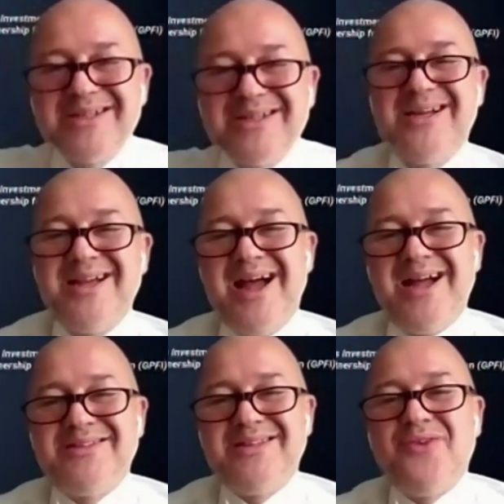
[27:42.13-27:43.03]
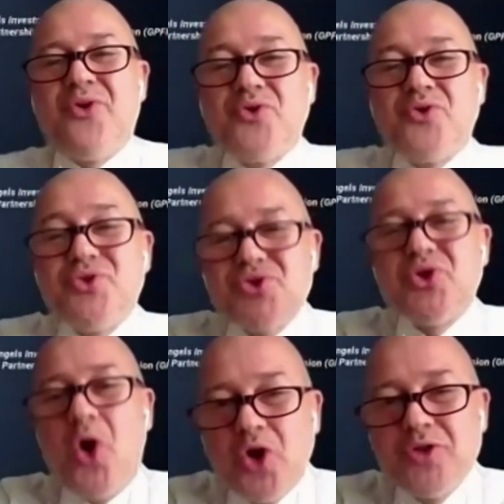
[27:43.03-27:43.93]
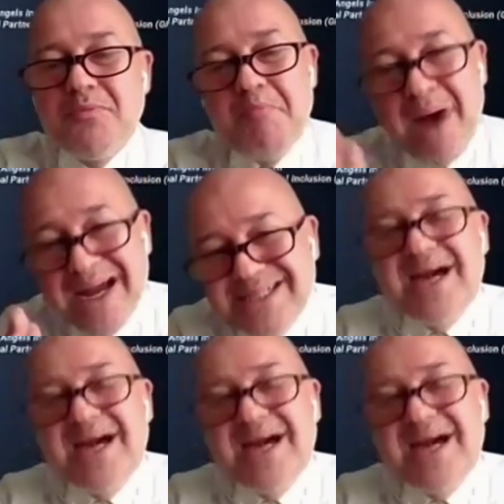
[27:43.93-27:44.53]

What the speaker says: they focus on by time